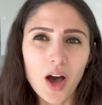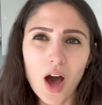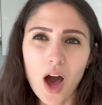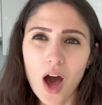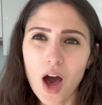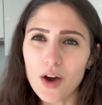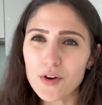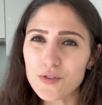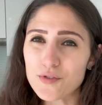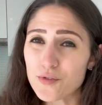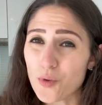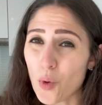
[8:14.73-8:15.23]

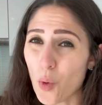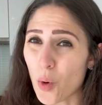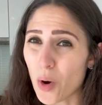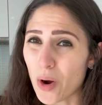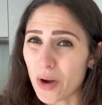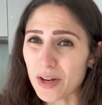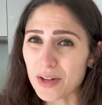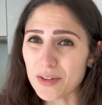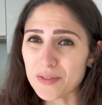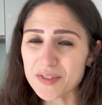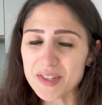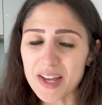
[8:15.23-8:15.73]
a 4
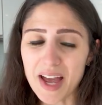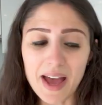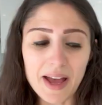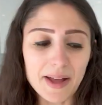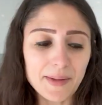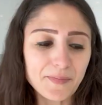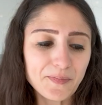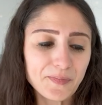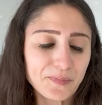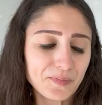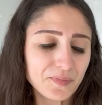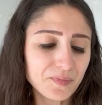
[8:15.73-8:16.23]
out of
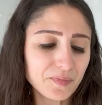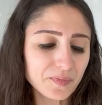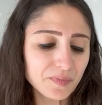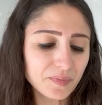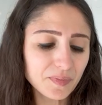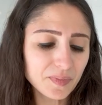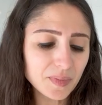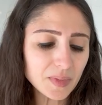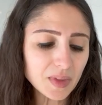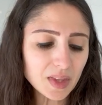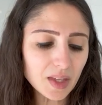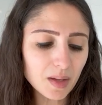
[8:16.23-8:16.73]
10,
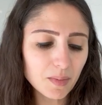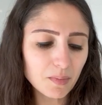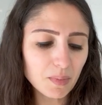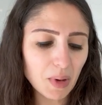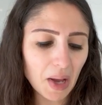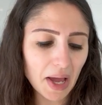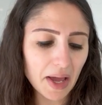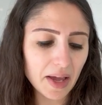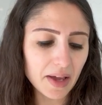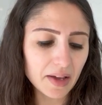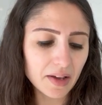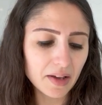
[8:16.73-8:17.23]

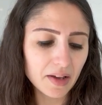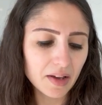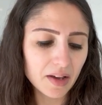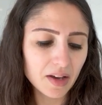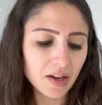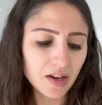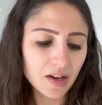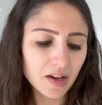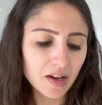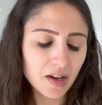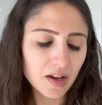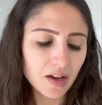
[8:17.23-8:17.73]
but
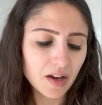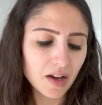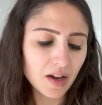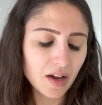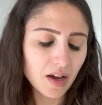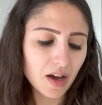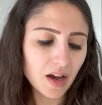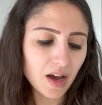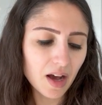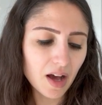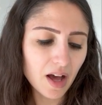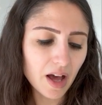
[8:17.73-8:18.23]

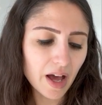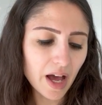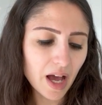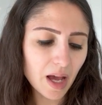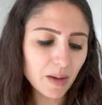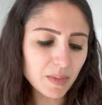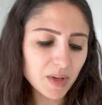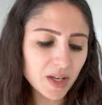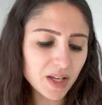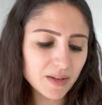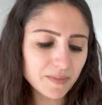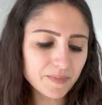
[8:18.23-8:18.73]
I
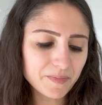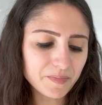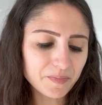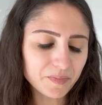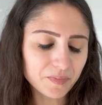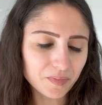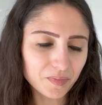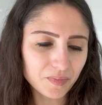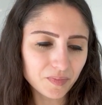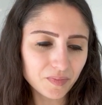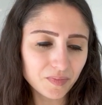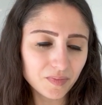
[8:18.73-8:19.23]
mean,
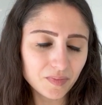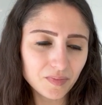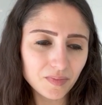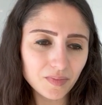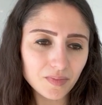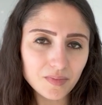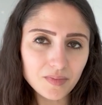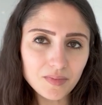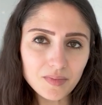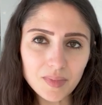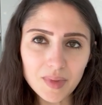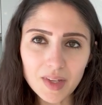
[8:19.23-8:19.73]

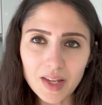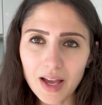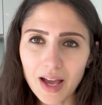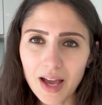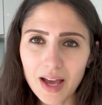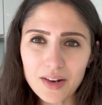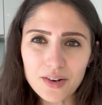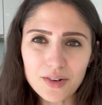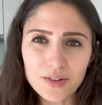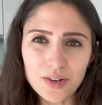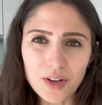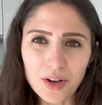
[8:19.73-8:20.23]

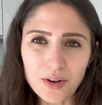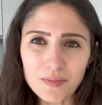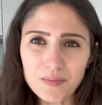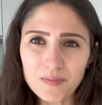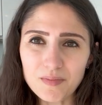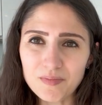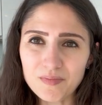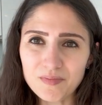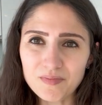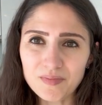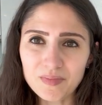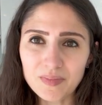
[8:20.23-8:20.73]
I don't know.
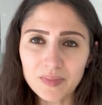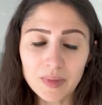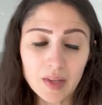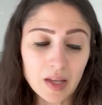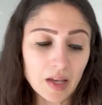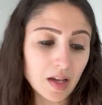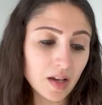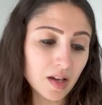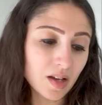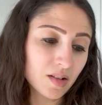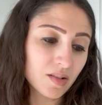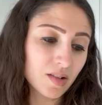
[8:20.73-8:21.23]

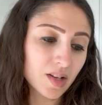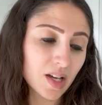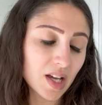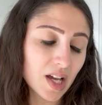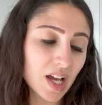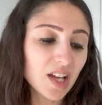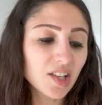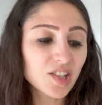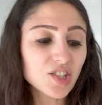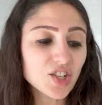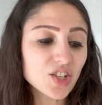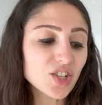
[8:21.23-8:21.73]

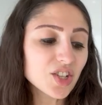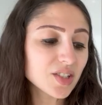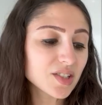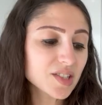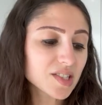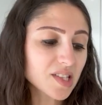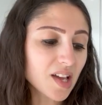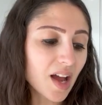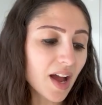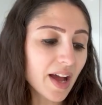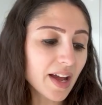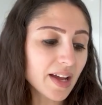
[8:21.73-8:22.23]
It's a good
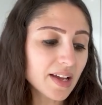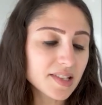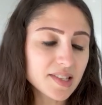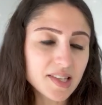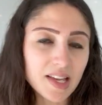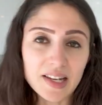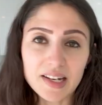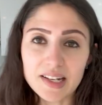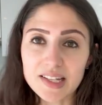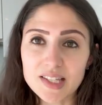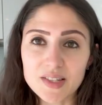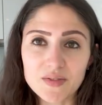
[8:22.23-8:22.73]
size
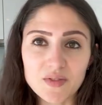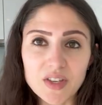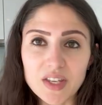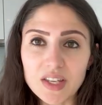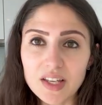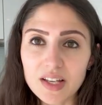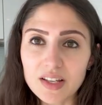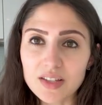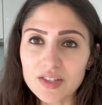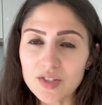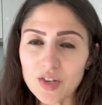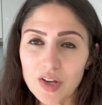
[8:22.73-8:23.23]
and it's
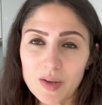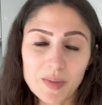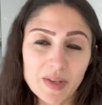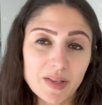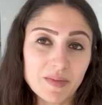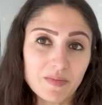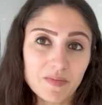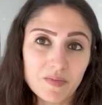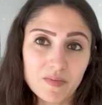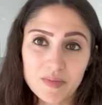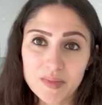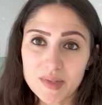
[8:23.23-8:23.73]
vegan, so I
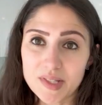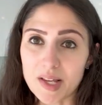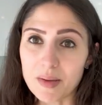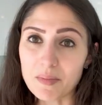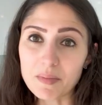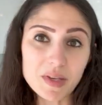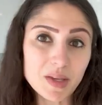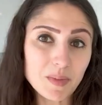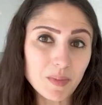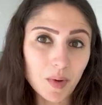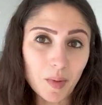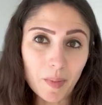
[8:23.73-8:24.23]
mean, some
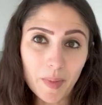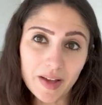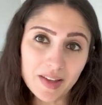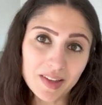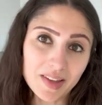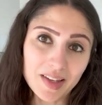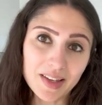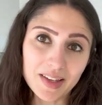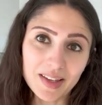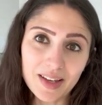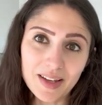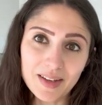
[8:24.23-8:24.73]
people might
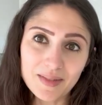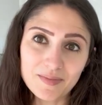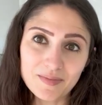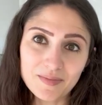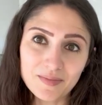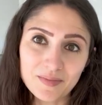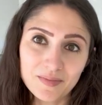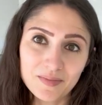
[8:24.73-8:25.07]
like it,